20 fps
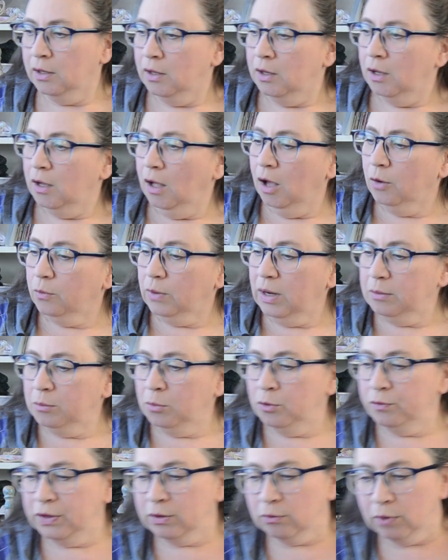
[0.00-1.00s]
All right,
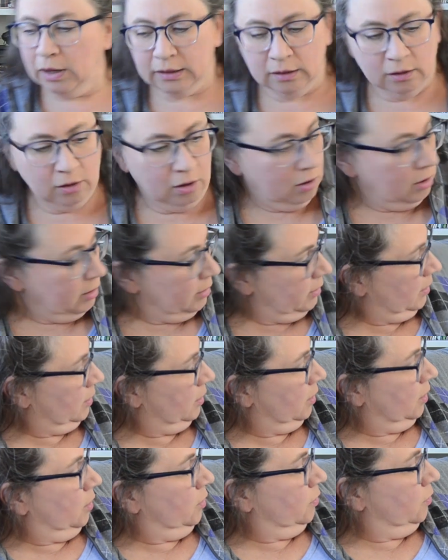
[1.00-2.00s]
moving right along
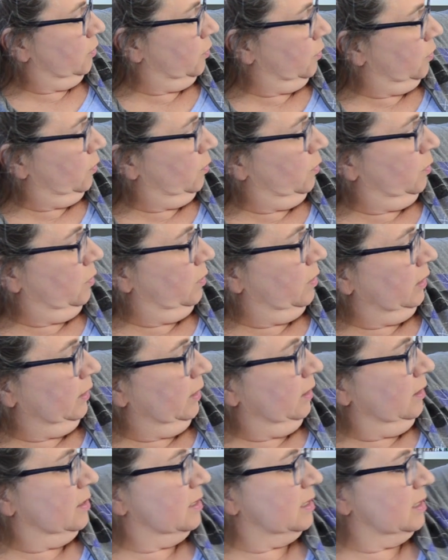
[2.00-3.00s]
to the
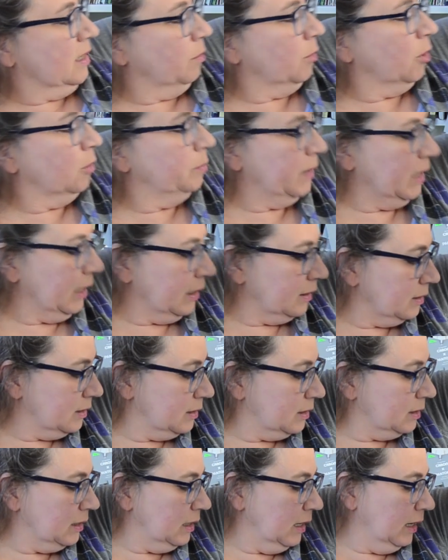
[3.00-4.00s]
little summer
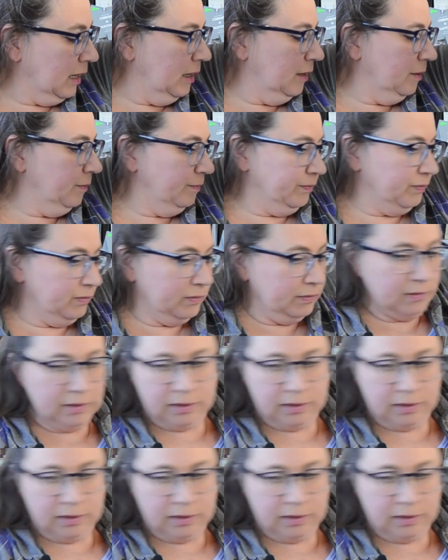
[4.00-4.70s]
piece that